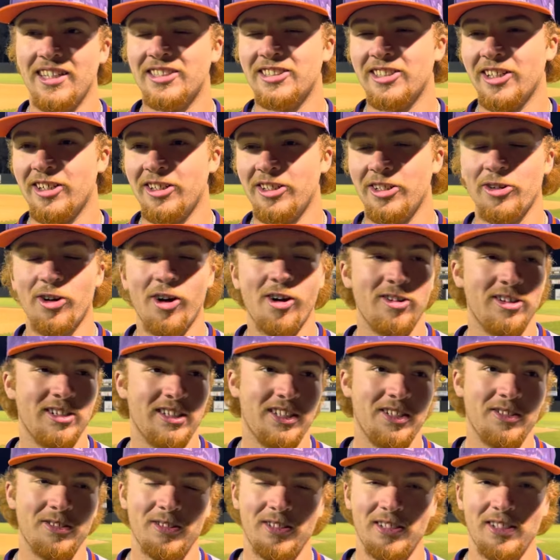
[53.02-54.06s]
Yes, sir.
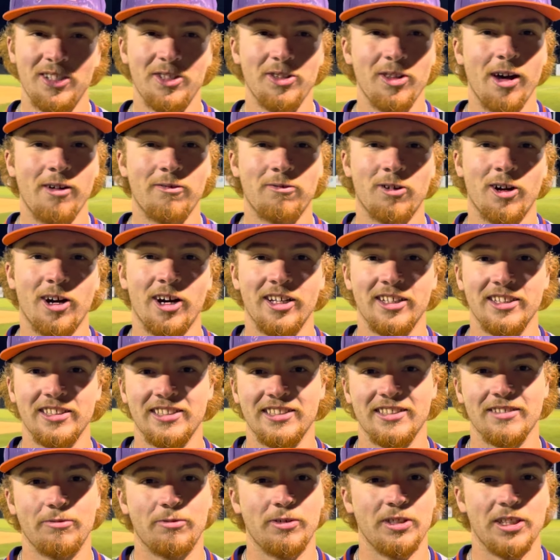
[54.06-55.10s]
You love
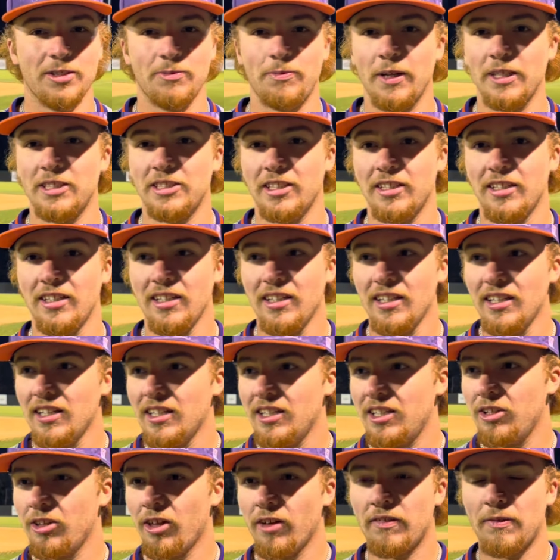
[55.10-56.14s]
runs when you're pitching.
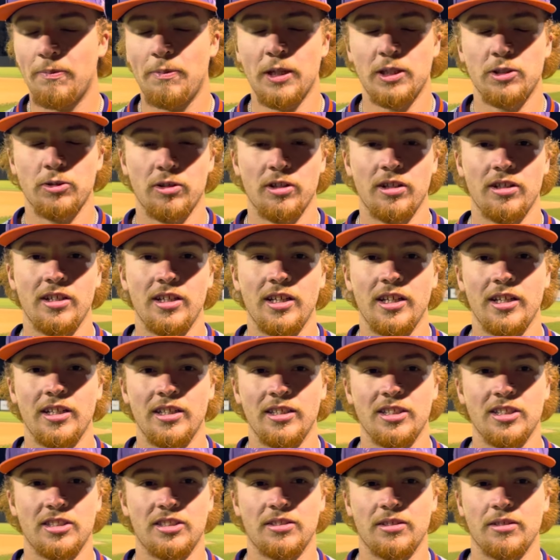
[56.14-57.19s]
You love to pitch with a lead
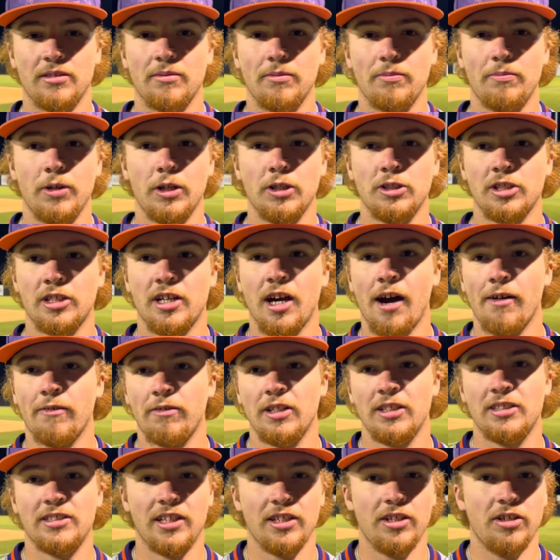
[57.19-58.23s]
and just build your
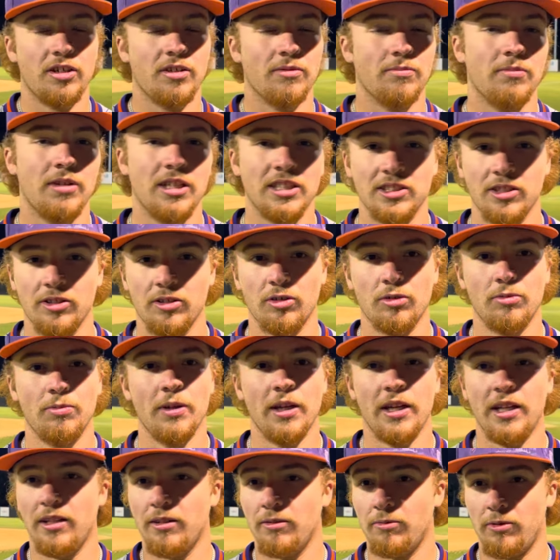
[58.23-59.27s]
confidence that you can miss a little
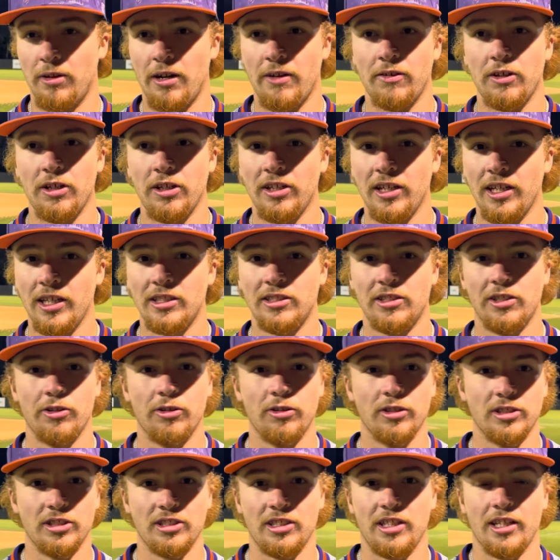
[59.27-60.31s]
bit whenever you need
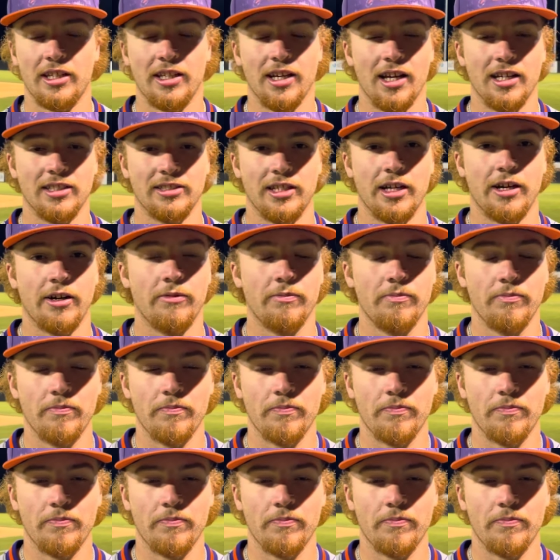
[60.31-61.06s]
to and just get guys out.